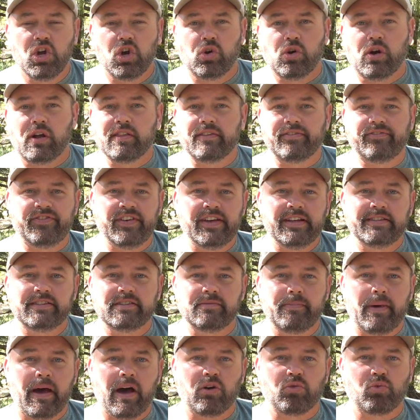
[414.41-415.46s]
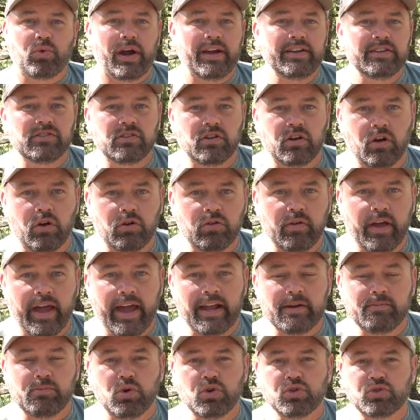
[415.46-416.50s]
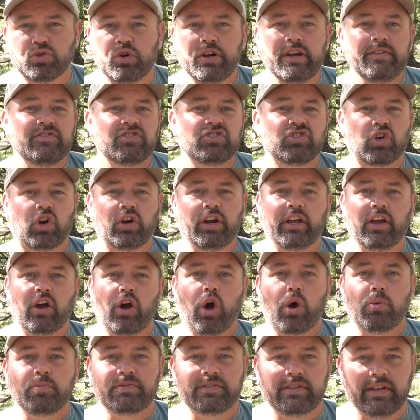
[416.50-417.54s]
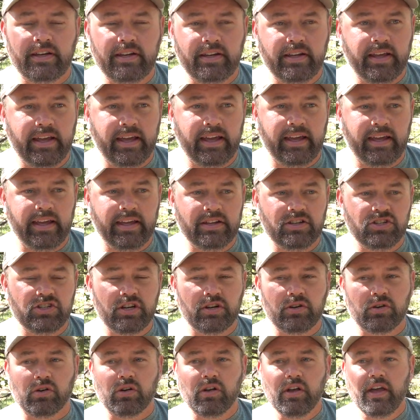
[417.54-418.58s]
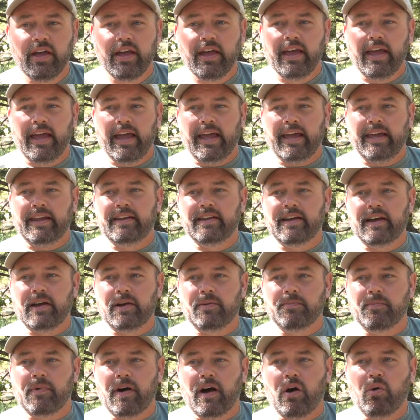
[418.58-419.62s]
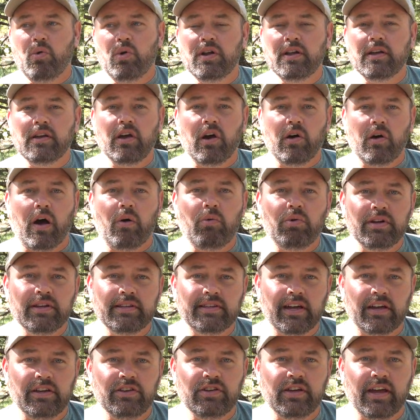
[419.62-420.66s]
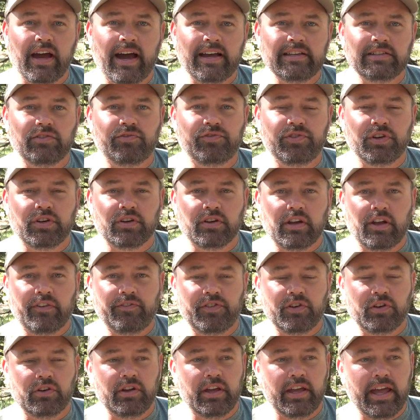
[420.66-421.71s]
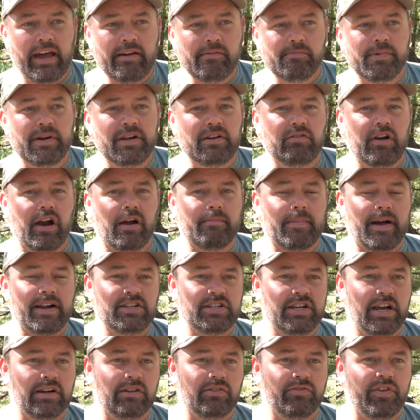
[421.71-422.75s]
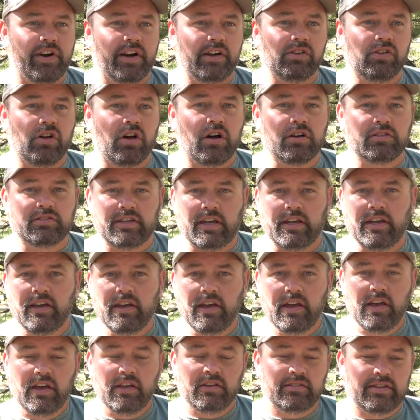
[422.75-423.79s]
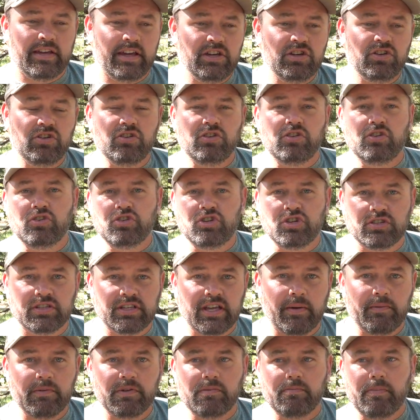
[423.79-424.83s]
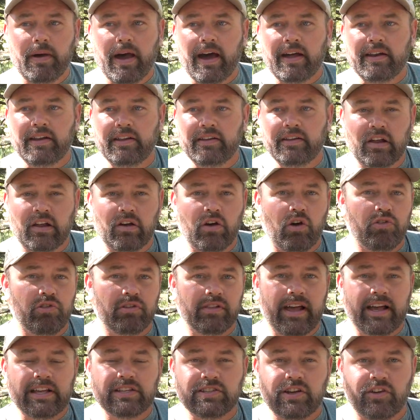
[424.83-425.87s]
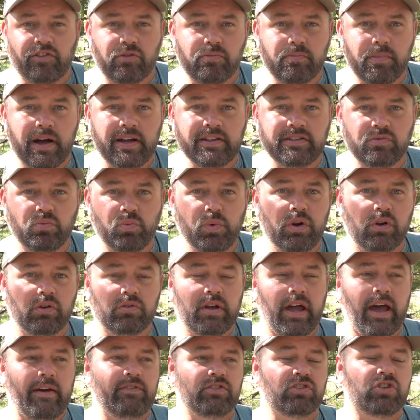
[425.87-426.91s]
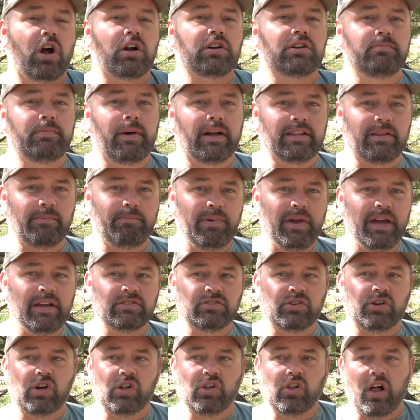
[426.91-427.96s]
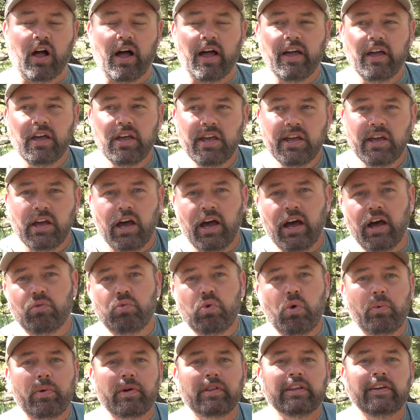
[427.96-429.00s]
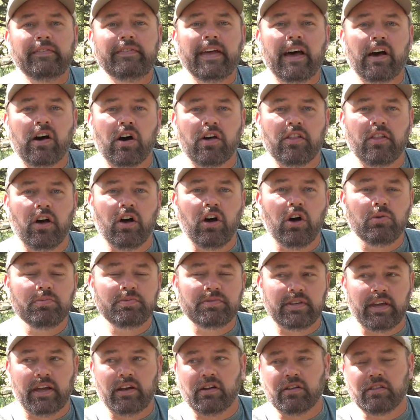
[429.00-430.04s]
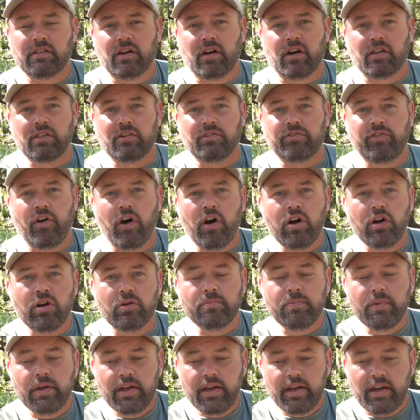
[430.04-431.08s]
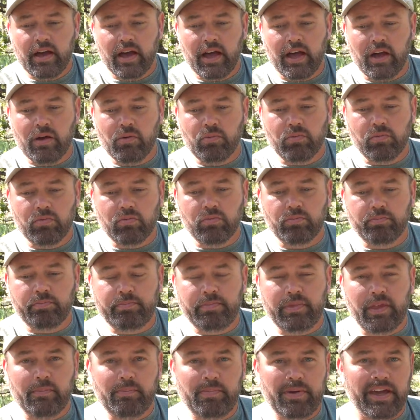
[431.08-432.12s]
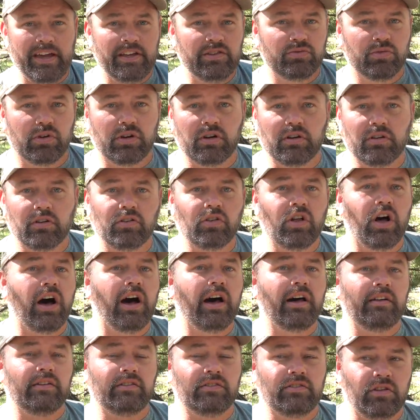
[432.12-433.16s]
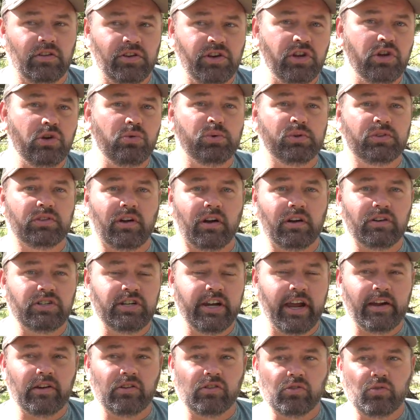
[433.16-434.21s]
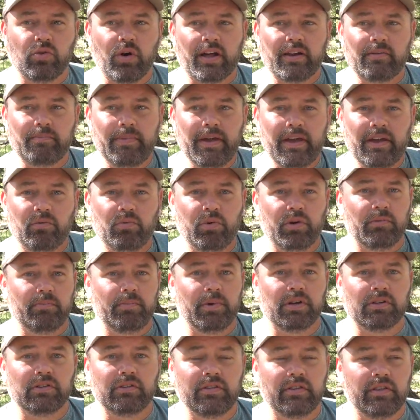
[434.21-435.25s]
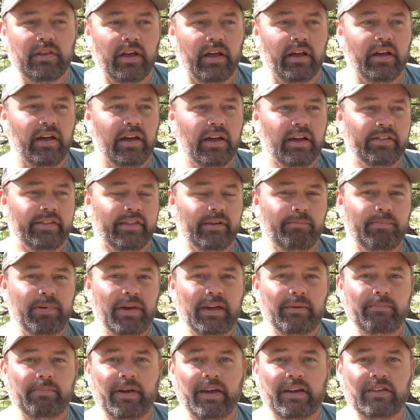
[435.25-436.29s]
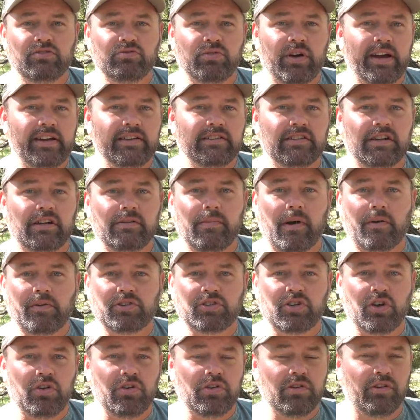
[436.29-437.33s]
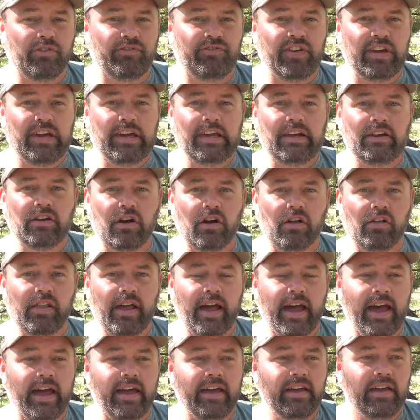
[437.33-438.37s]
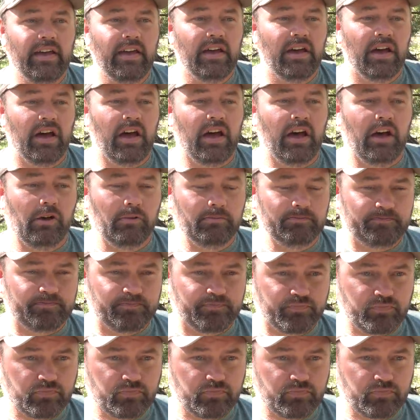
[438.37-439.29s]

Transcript: are on the fence about raising their own animals, or even starting a homestead in, in general. And um, I want to go. I want to tell you guys if you're if you haven't been around my channel very long, say say you, are just coming about over the last several months, and we don't haven't talked about the pigs a whole lot. Uh, when we lived out on the homestead on on the farm. Um, the pigs were a lot to do with our channel quite a bit we were building the the pig pens raising them i was showing you the feed and all that um,